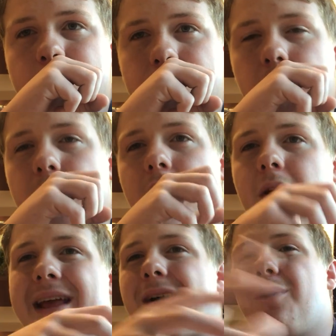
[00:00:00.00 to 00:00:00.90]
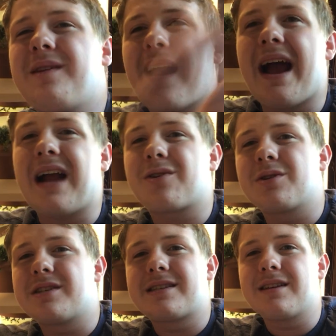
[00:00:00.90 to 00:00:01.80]
But overall, like, all these
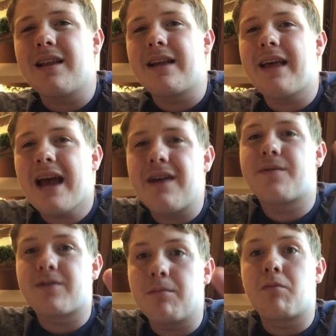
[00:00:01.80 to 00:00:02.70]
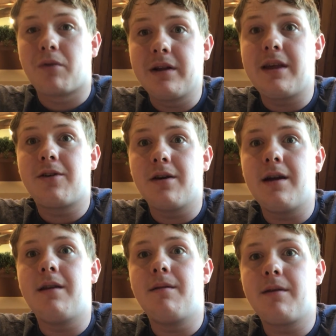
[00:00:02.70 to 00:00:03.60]
actors, like, they have some really
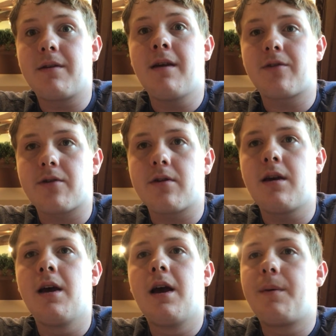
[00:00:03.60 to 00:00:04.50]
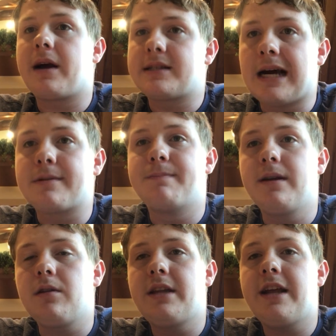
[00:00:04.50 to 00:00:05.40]
good history. We got Thomas
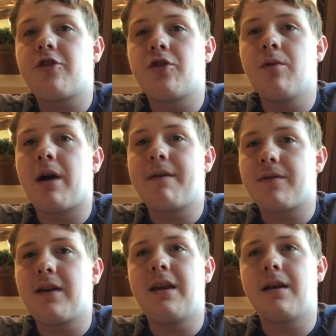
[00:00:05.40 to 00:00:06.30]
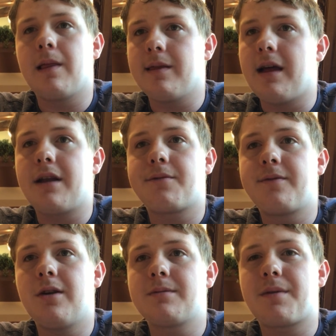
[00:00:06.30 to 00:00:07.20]
Middleditch, who I've seen in a lot of
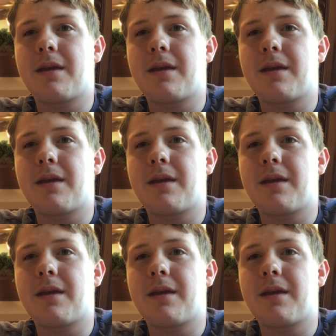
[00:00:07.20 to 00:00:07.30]
films.